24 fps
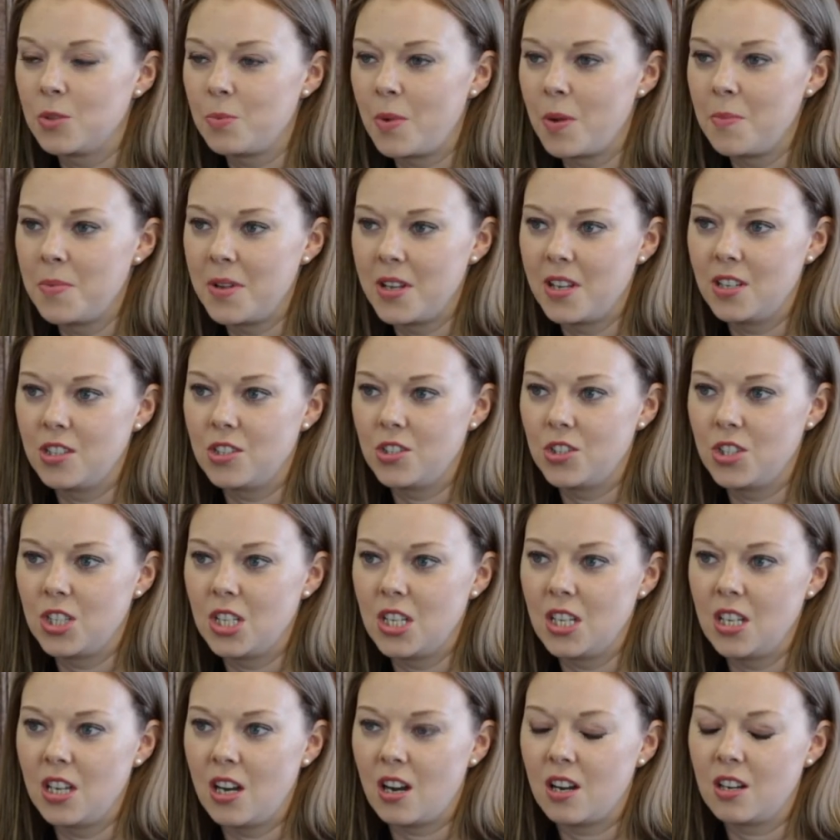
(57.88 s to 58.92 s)
did my
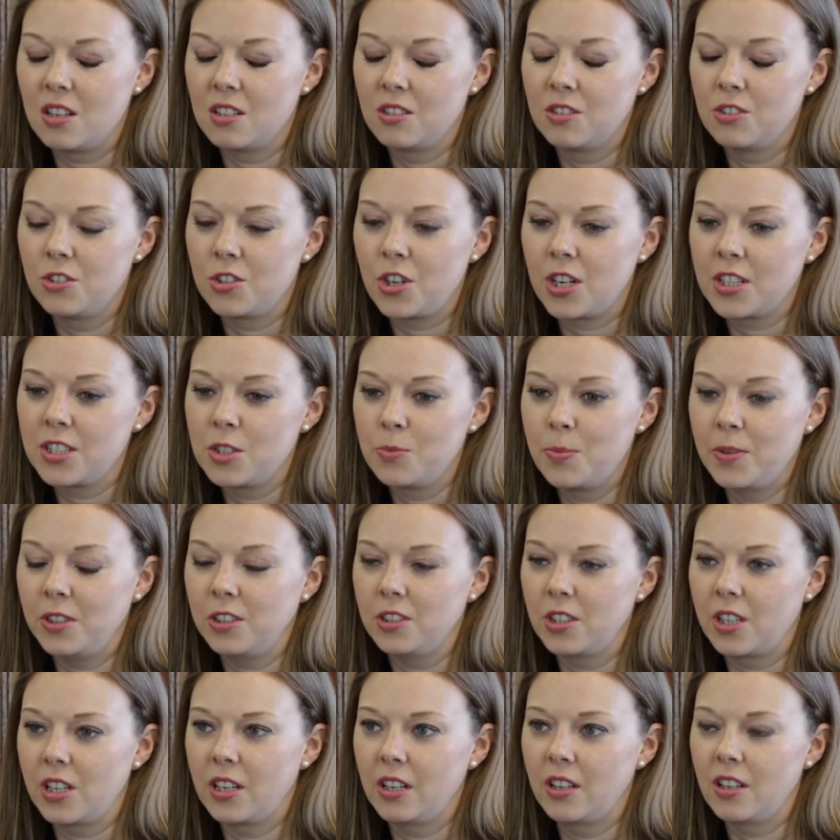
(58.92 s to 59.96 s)
PhD on trust
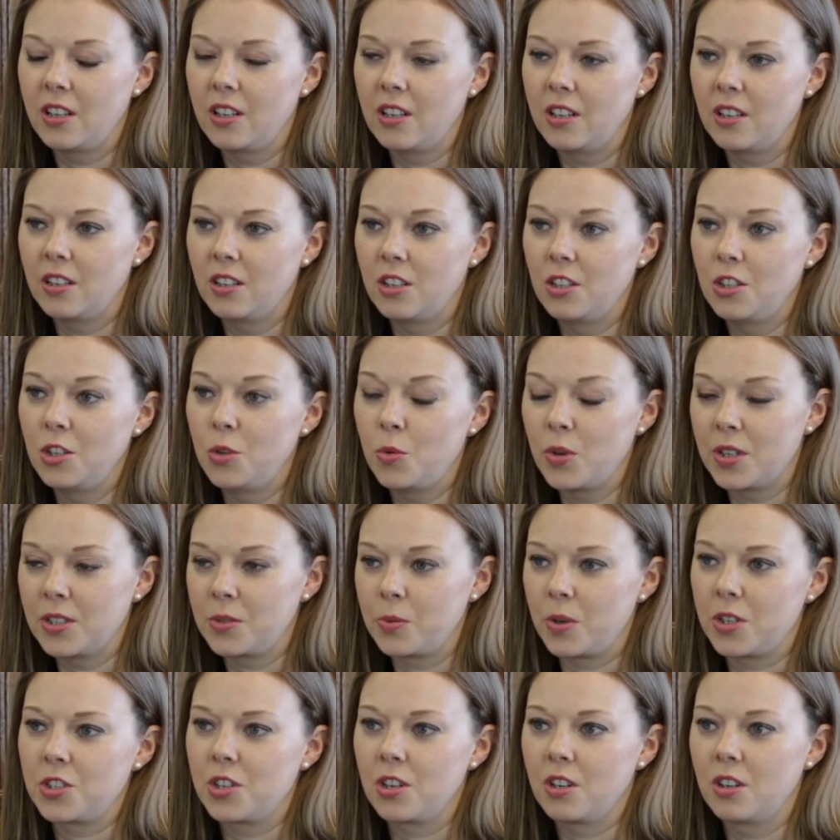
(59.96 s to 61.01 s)
building in
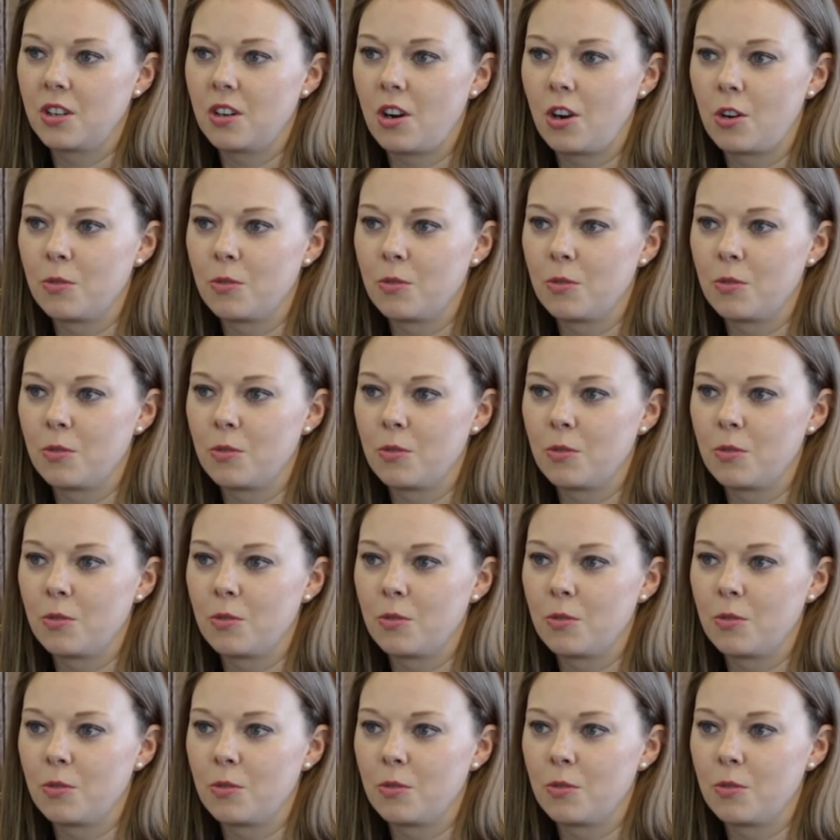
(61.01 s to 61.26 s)
US-Russia